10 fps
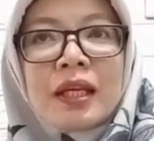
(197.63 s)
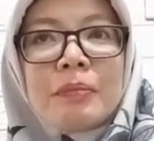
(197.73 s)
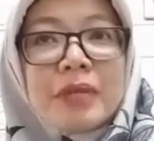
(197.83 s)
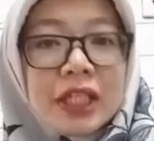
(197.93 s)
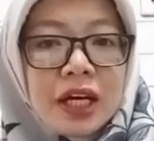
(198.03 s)

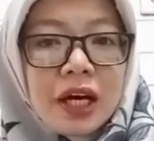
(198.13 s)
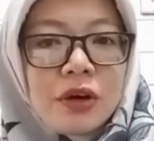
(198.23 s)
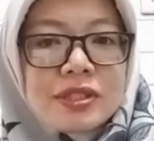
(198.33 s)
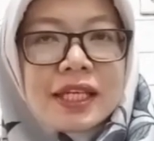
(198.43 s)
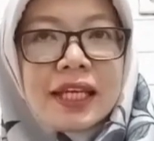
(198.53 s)

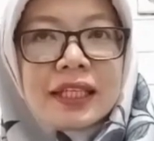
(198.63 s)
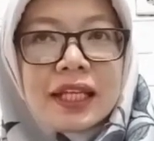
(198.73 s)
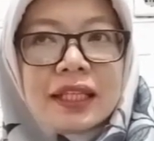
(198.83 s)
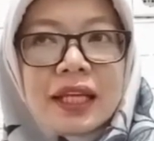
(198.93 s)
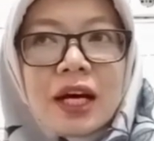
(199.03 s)
because it
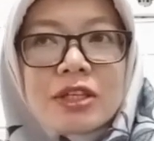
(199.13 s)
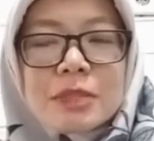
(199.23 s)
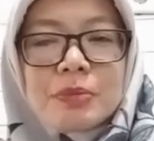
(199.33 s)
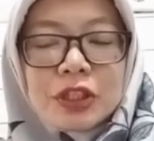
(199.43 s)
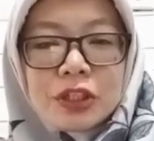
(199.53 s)
allows
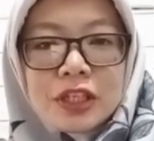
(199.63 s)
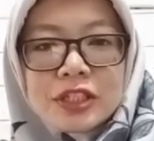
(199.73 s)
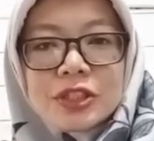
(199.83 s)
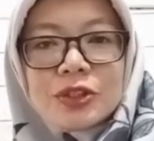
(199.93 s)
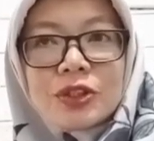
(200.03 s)
speakers
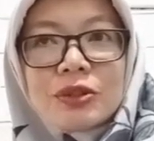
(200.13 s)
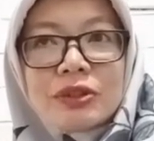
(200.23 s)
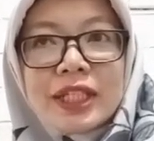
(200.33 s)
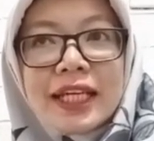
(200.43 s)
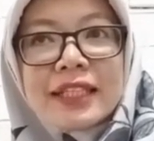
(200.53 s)
to
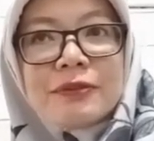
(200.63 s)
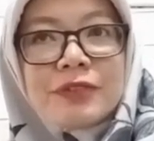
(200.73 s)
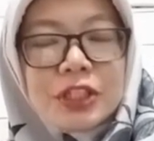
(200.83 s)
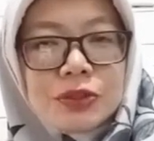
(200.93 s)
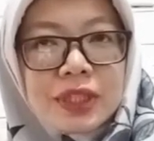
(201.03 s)
create
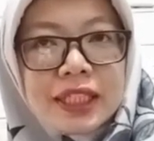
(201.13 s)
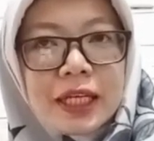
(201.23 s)
visually